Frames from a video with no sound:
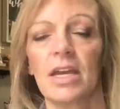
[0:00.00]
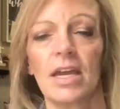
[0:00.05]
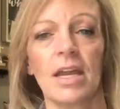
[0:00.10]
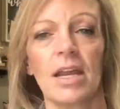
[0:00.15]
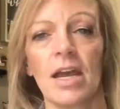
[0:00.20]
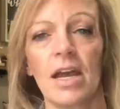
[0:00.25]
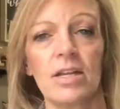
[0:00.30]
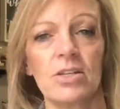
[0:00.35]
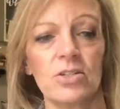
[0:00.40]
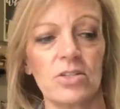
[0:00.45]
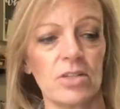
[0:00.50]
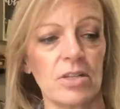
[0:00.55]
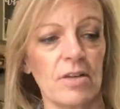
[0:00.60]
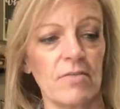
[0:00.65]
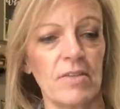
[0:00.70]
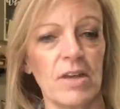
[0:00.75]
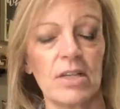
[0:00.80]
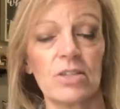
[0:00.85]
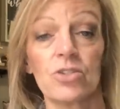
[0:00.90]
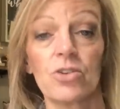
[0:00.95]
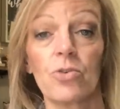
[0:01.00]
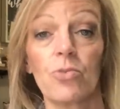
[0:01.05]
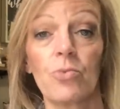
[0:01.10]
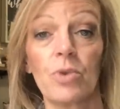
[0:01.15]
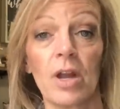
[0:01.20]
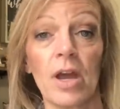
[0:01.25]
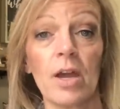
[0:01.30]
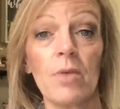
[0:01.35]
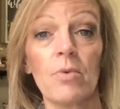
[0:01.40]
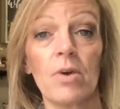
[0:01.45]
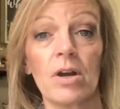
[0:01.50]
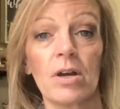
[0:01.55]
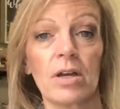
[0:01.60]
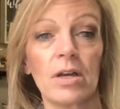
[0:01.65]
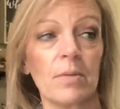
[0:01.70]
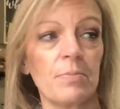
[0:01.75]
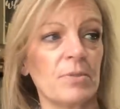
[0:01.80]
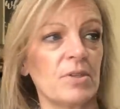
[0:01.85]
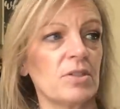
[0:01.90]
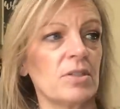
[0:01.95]
And I just love that. So when I walk
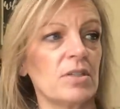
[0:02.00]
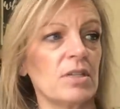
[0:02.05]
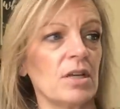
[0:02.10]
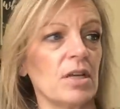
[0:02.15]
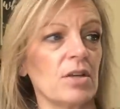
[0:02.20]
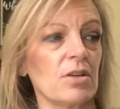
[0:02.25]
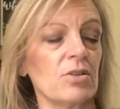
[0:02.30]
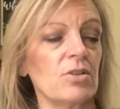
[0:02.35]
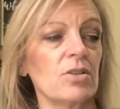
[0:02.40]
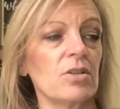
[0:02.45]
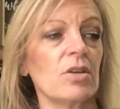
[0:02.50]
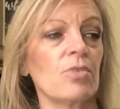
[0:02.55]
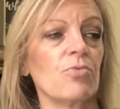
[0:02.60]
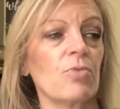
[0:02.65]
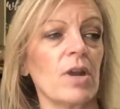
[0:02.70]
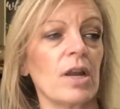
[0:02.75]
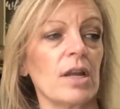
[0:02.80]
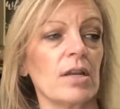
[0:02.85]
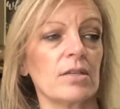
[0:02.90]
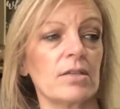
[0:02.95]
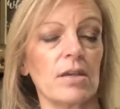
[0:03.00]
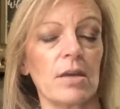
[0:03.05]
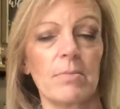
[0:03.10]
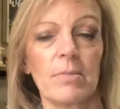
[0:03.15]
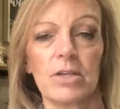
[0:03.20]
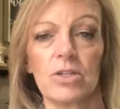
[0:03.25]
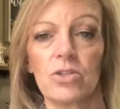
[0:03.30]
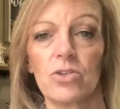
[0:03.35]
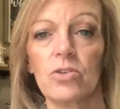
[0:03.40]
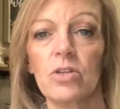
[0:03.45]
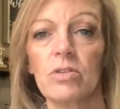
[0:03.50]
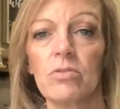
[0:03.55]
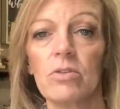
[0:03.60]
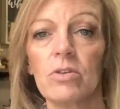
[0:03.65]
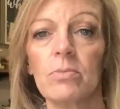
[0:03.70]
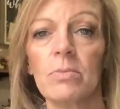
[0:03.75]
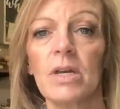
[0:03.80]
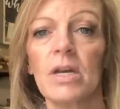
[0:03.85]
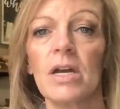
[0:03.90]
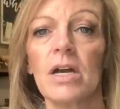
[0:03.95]
up the stairs right outside my sewing
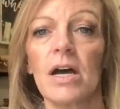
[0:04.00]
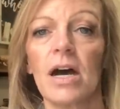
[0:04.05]
room,